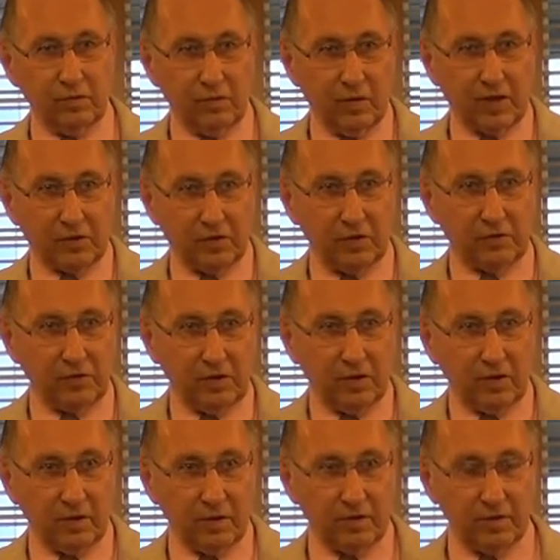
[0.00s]
directors and
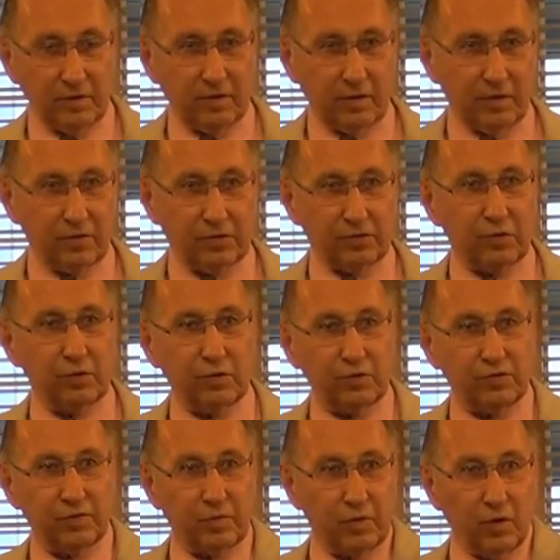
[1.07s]
their
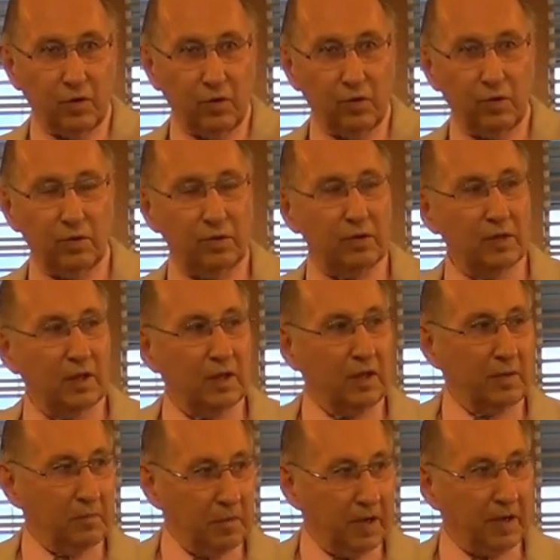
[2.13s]
students from the whole
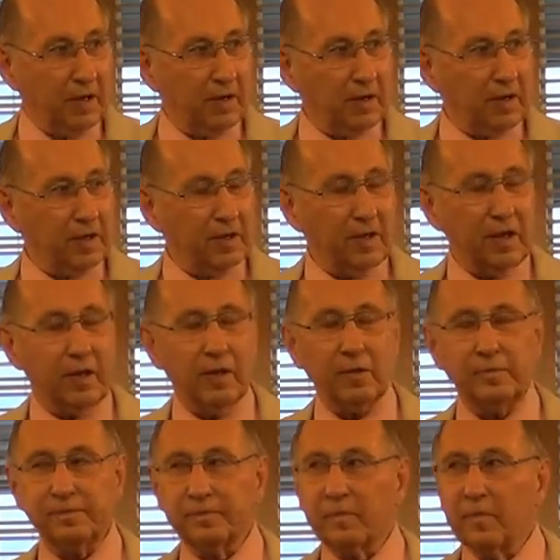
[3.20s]
Bay Area
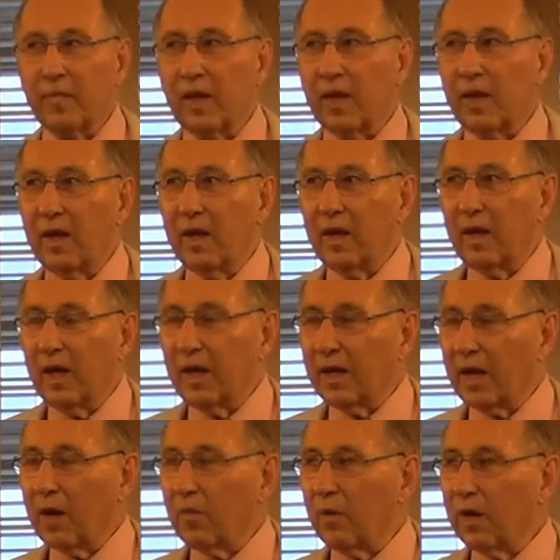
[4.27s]
there.
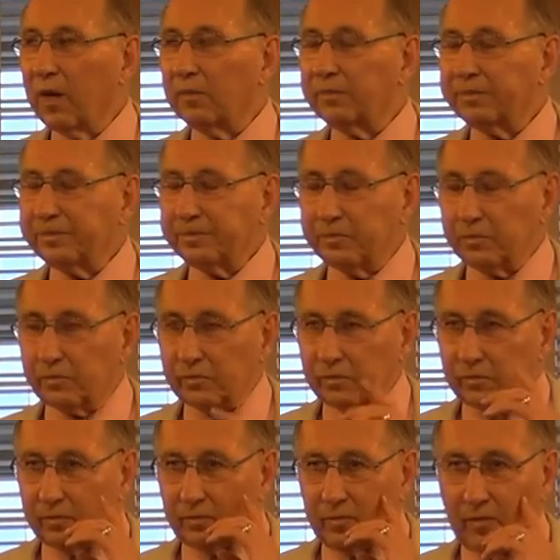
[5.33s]
And I went.
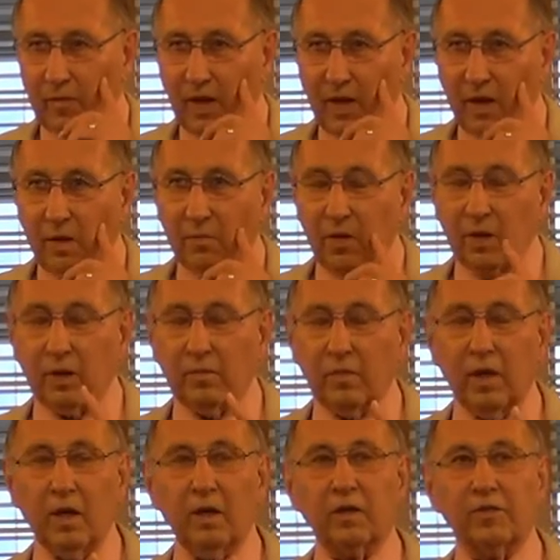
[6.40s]
Brigham
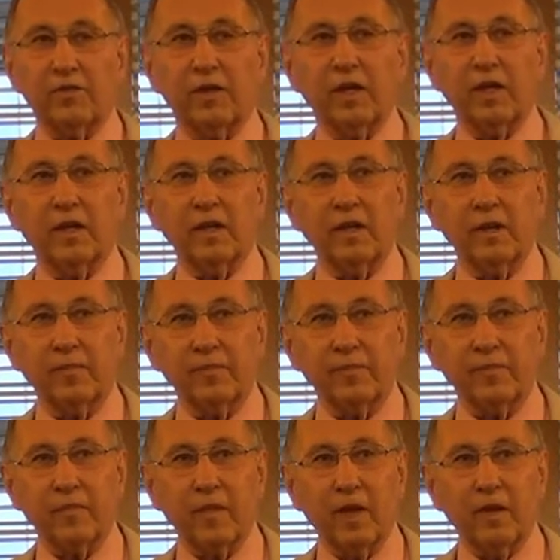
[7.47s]
Young said
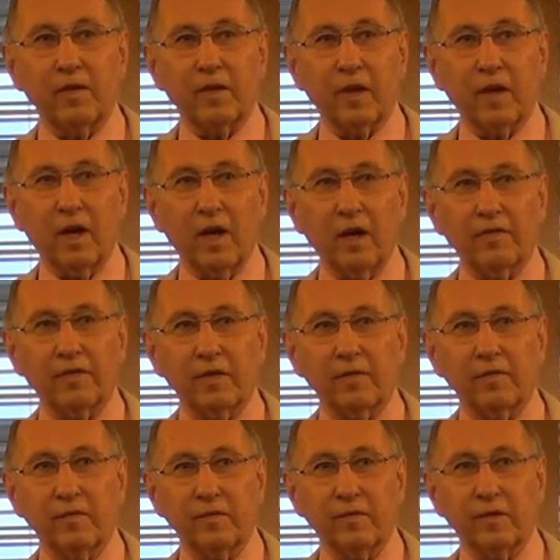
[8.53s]
that
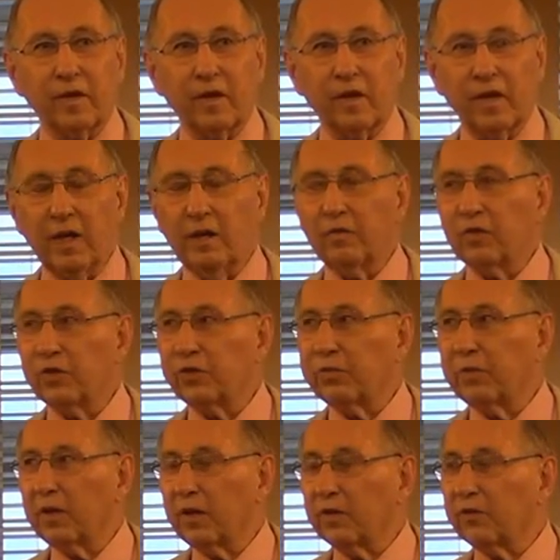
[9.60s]
often there are evil
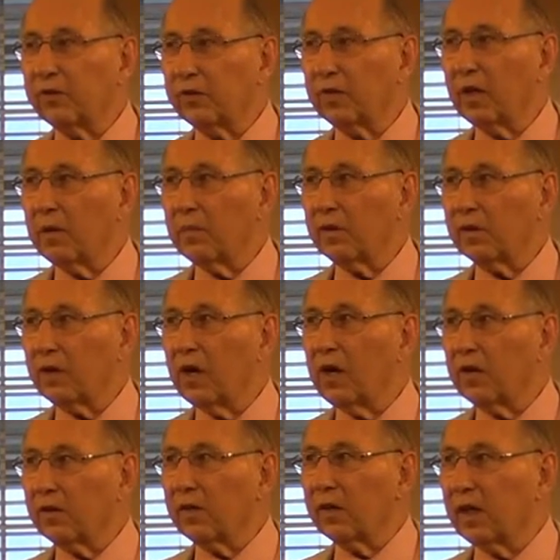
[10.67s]
spirits who come and
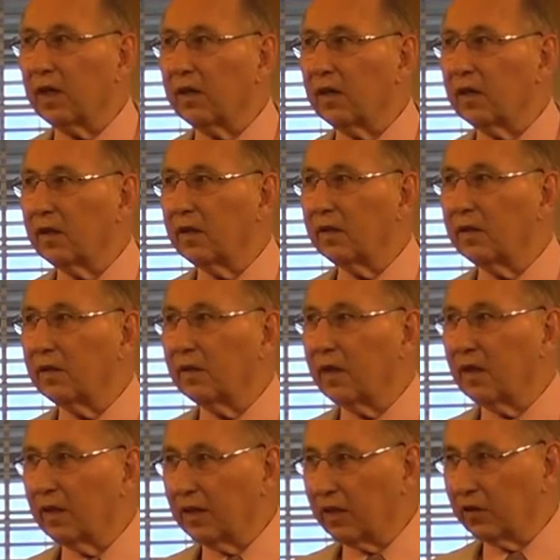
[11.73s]
congregate in
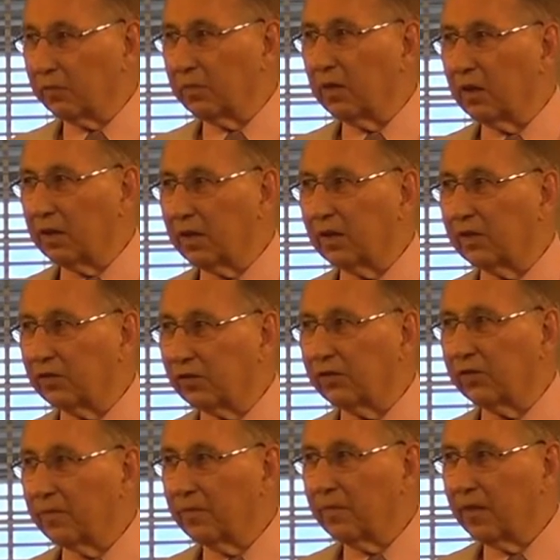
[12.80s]
LDS buildings